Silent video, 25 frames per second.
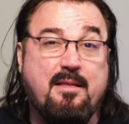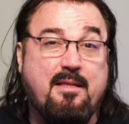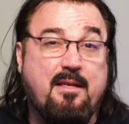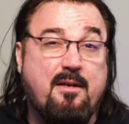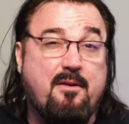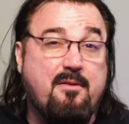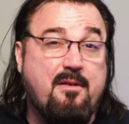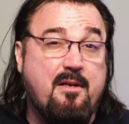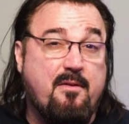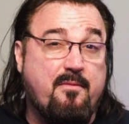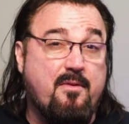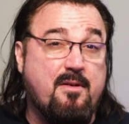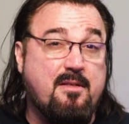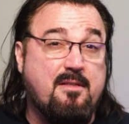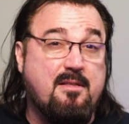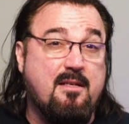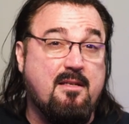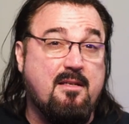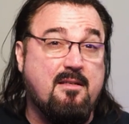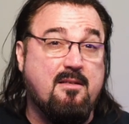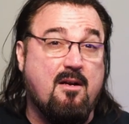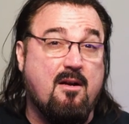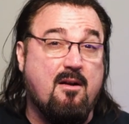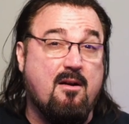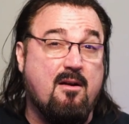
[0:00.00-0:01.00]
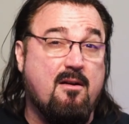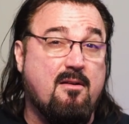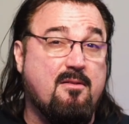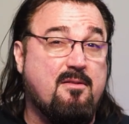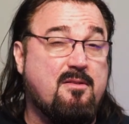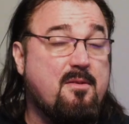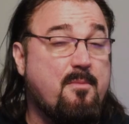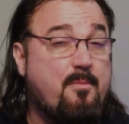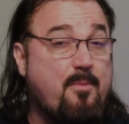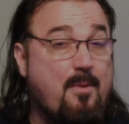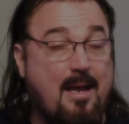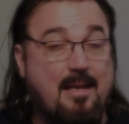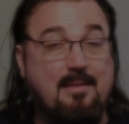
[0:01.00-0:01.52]
their differences are
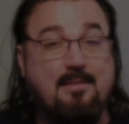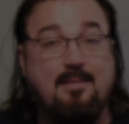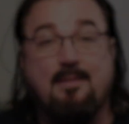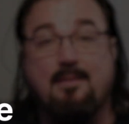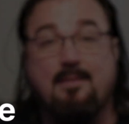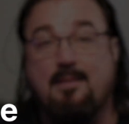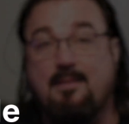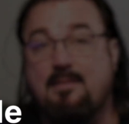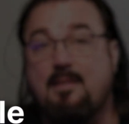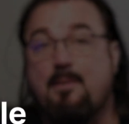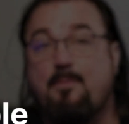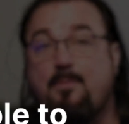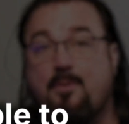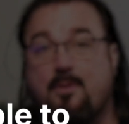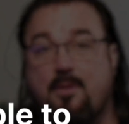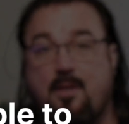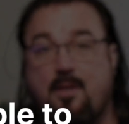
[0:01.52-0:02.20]
surprisingly simple to